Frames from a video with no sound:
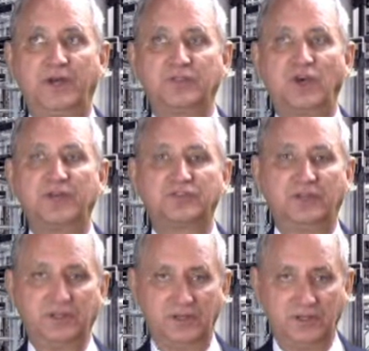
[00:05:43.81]

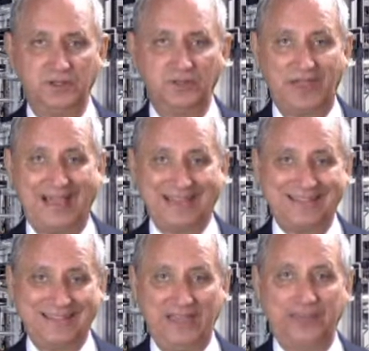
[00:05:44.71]
toxic things out of
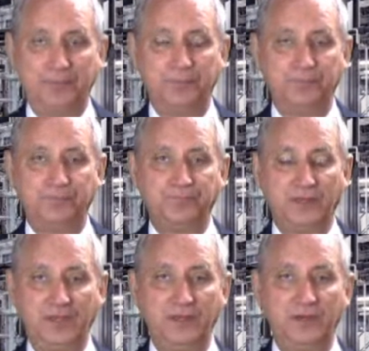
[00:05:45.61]
the game.
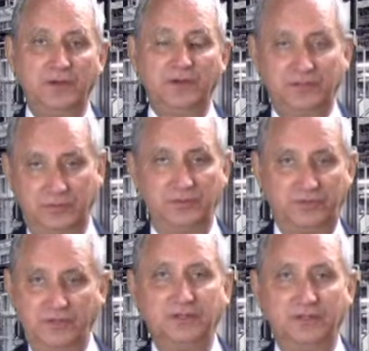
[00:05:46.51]
Okay, that's the
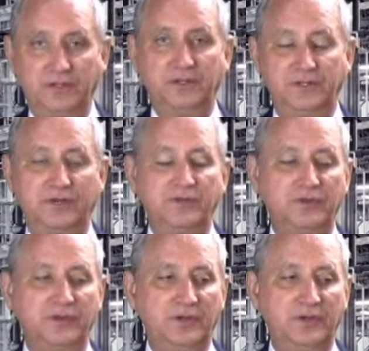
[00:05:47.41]
second thing that it does.